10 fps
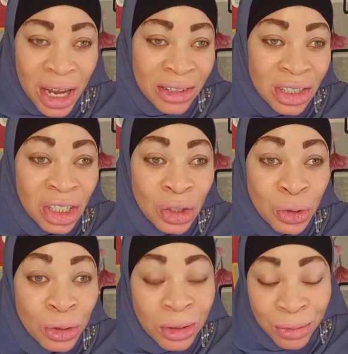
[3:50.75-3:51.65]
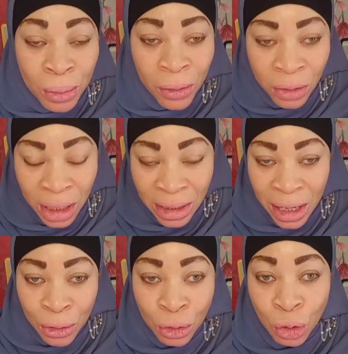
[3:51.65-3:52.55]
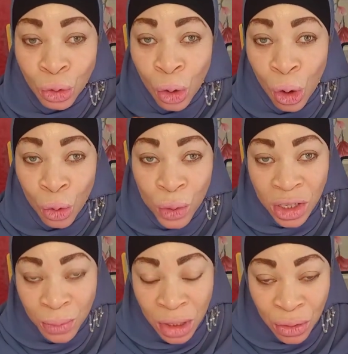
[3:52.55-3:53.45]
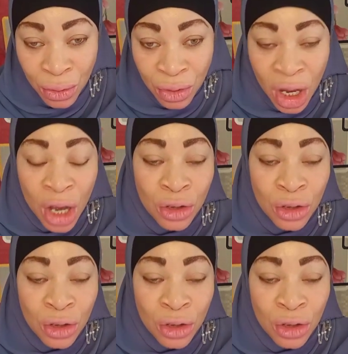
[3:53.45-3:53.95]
that's the reduced form of glutathione, should always be used.